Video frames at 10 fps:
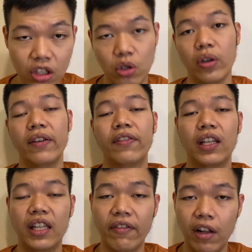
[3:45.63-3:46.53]
So if the
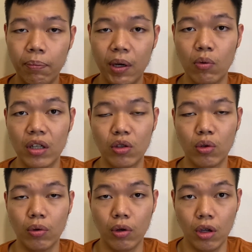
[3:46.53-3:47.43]
developer were
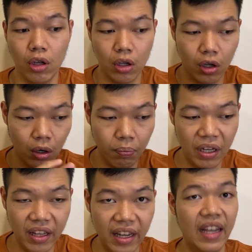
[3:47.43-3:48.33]
to
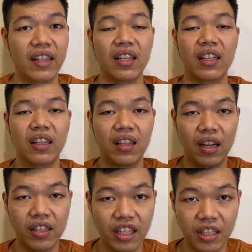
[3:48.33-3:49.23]
complete later than
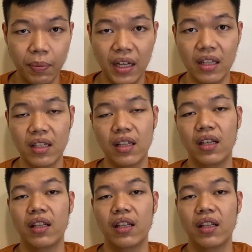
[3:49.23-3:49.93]
36 months,